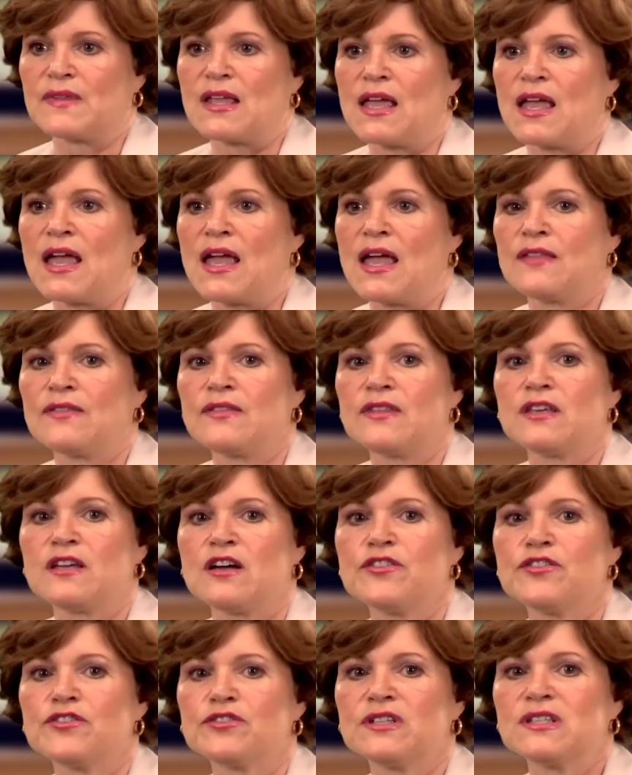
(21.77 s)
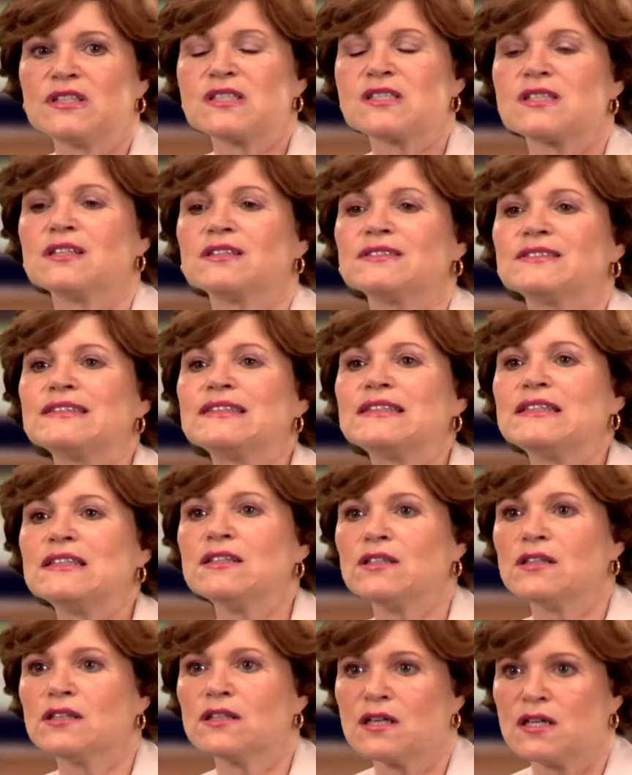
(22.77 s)
and the other is the
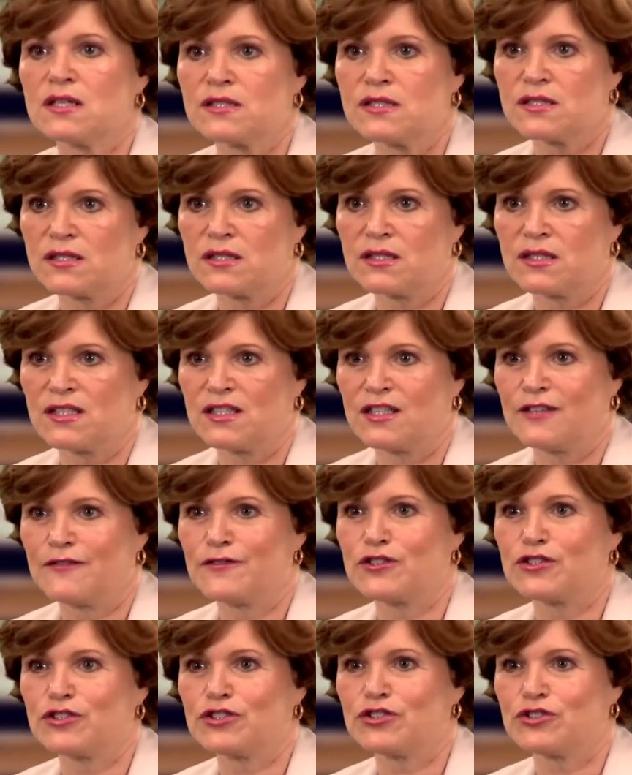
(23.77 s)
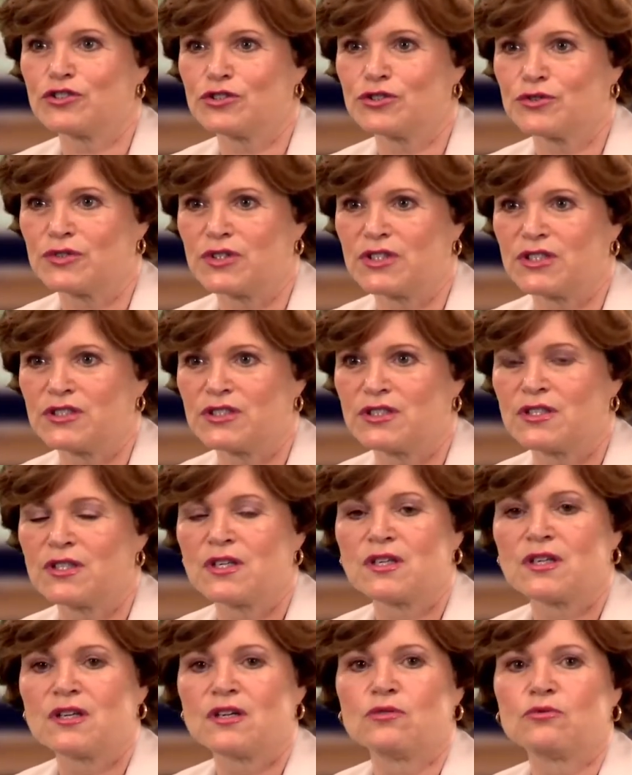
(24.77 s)
legal custody of your children,
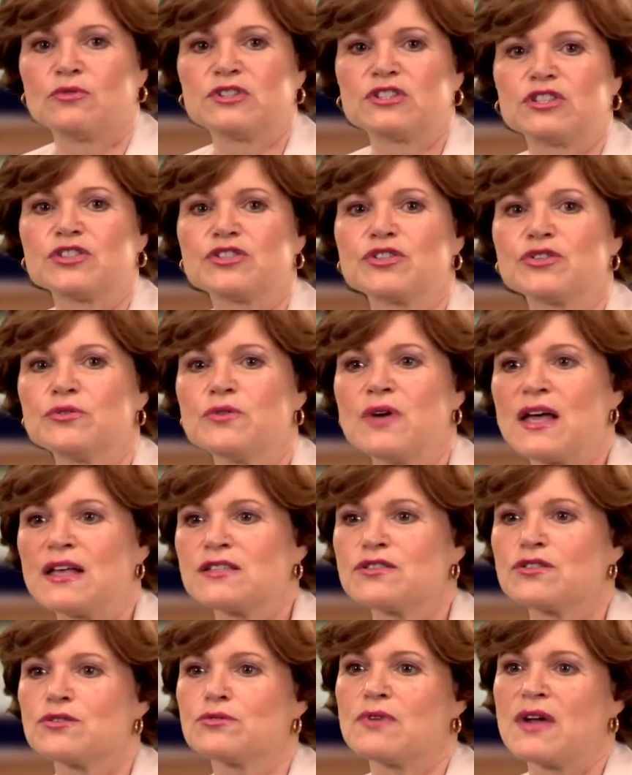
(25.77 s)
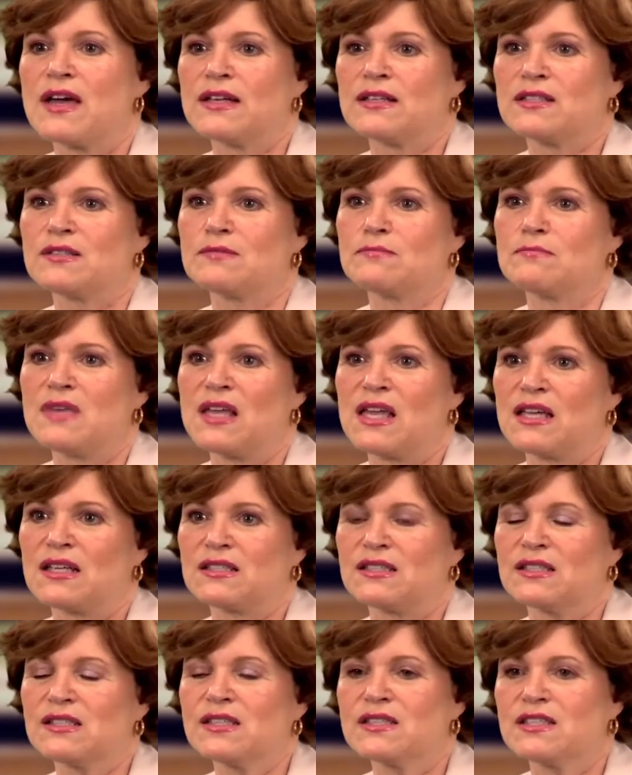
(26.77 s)
which is who has the right to make
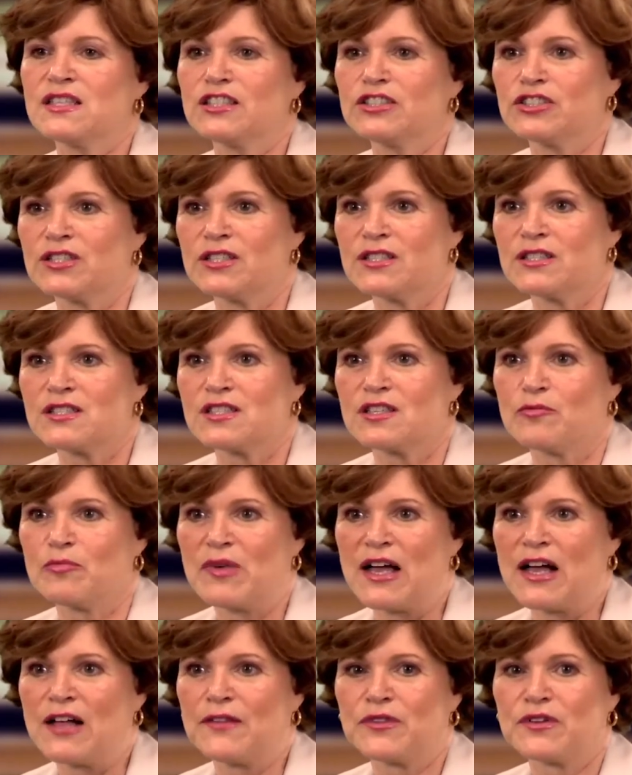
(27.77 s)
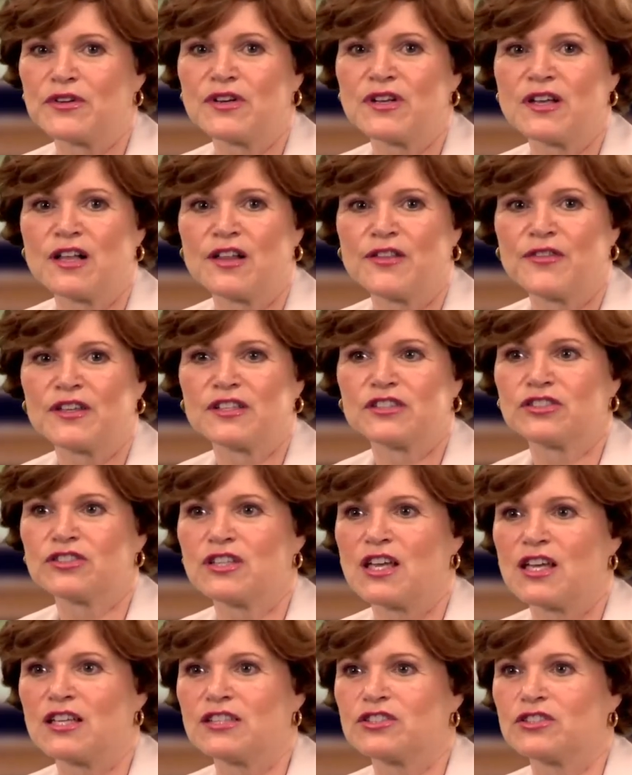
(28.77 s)
decisions about their health,
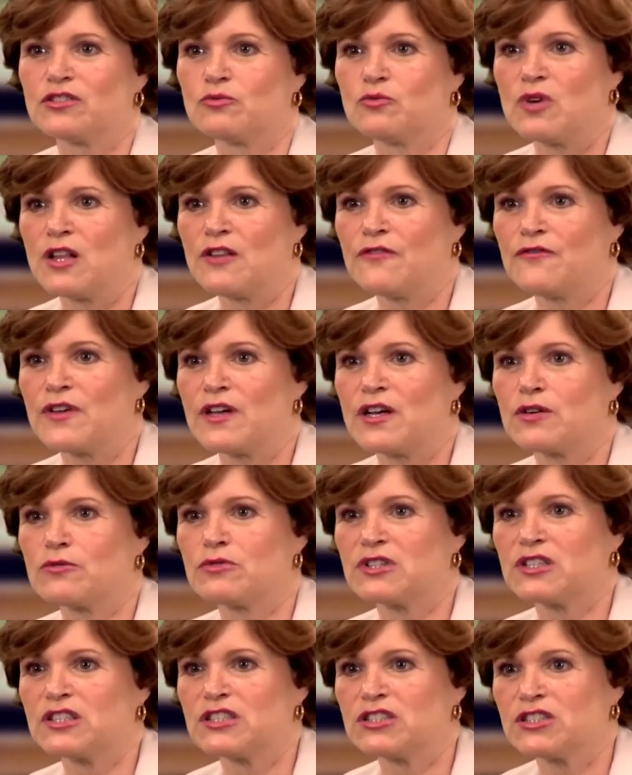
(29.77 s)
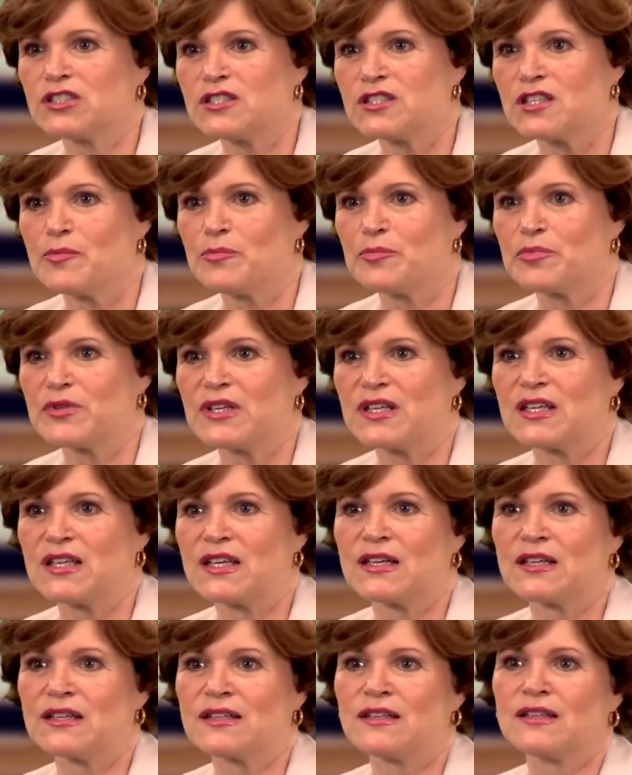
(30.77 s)
education, welfare, religious
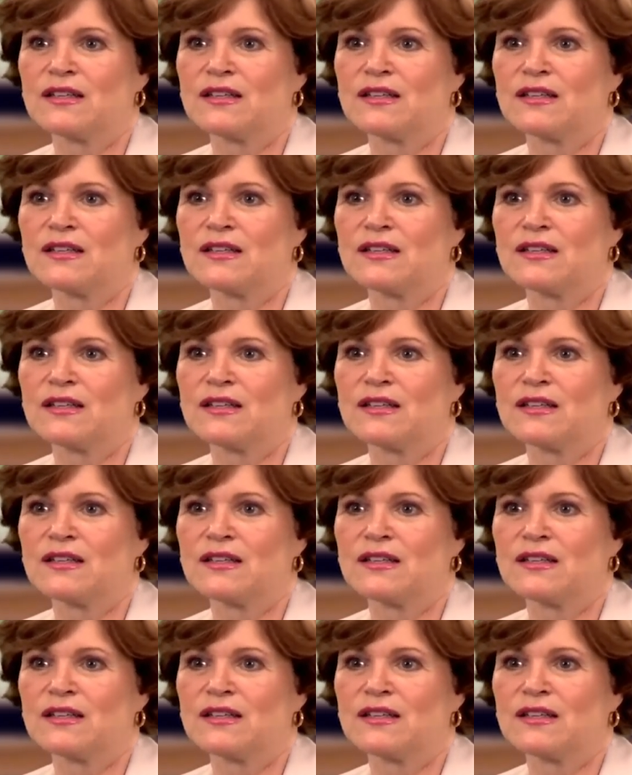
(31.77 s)
upbringing.